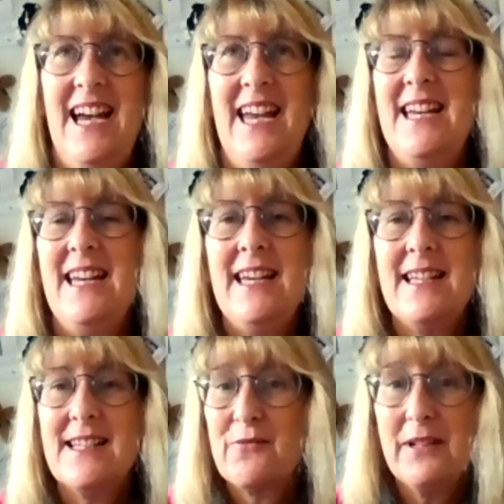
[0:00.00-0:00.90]

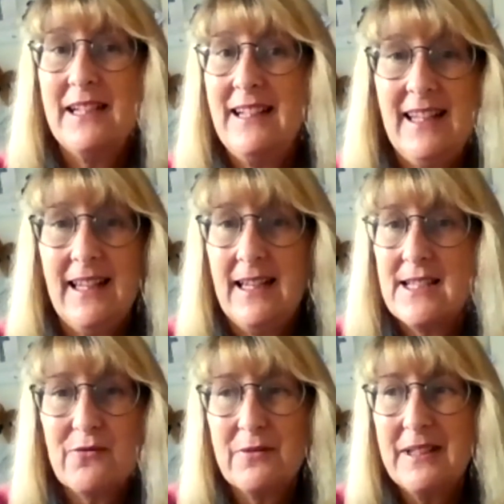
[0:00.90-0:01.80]
it's
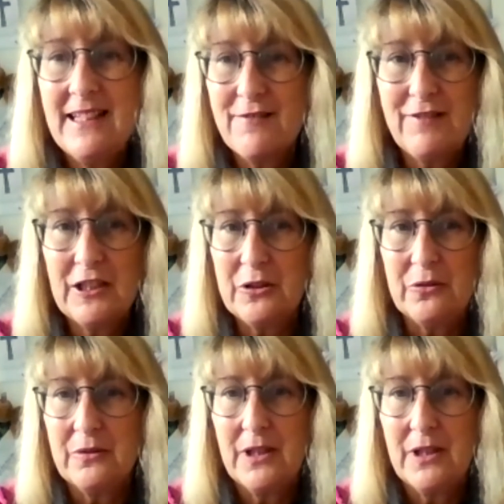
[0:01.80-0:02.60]
really difficult.